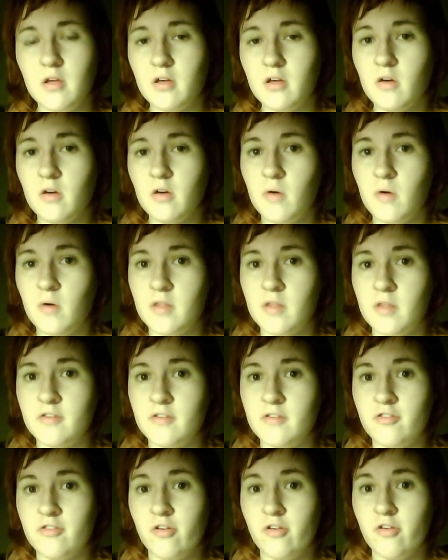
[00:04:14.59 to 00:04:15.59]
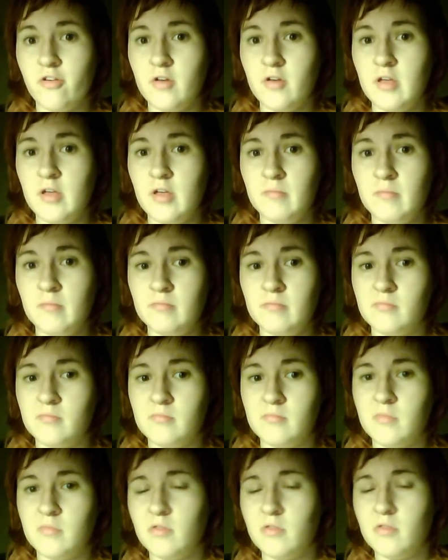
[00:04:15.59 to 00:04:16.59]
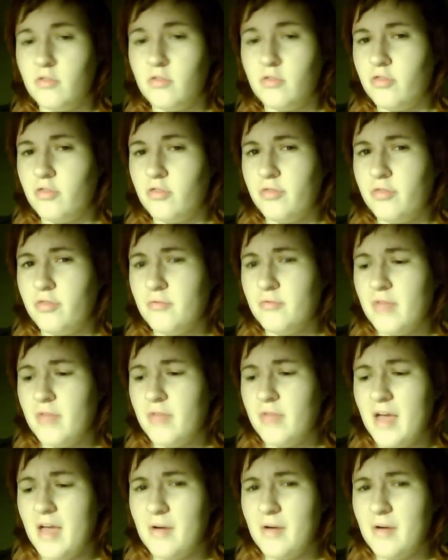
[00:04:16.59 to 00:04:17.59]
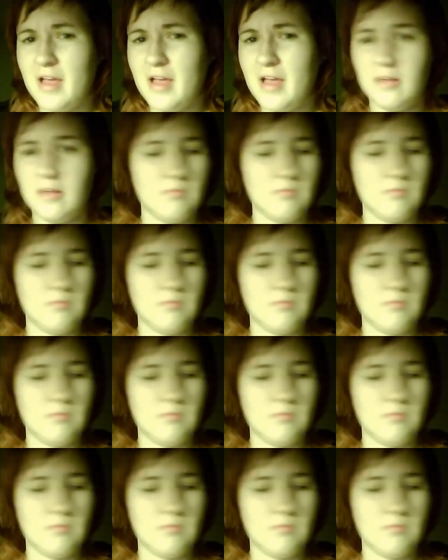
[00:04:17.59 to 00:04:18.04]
Go on this journey through that way,